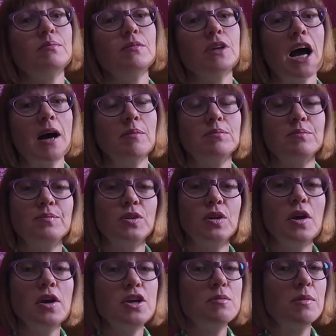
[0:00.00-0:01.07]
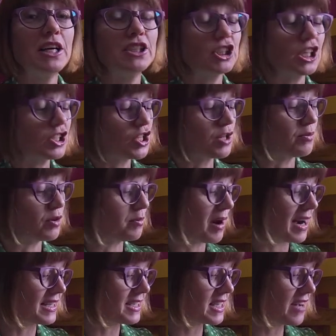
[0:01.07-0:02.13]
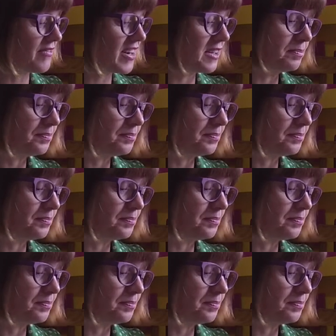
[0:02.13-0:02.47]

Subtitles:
You might judge the book by its cover.